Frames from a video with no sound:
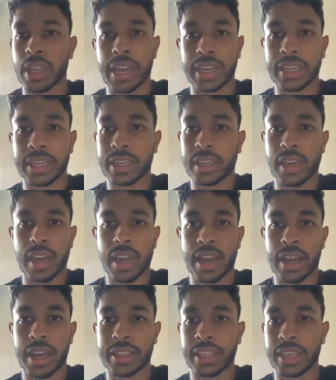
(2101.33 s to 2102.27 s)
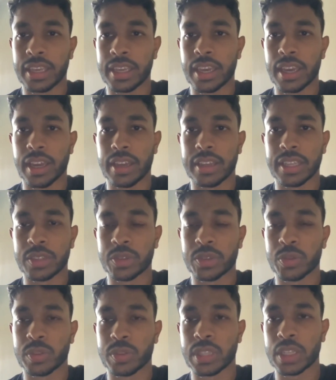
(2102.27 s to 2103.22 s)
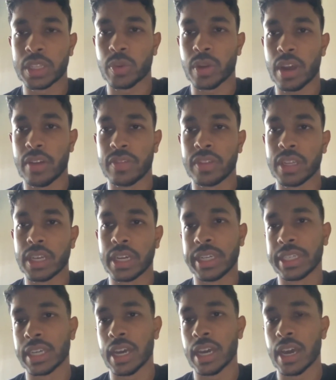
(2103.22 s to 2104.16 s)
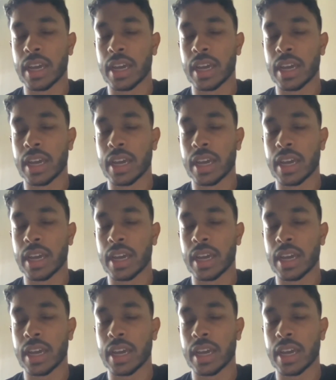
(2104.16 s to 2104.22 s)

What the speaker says: Like I think that's what I've learned.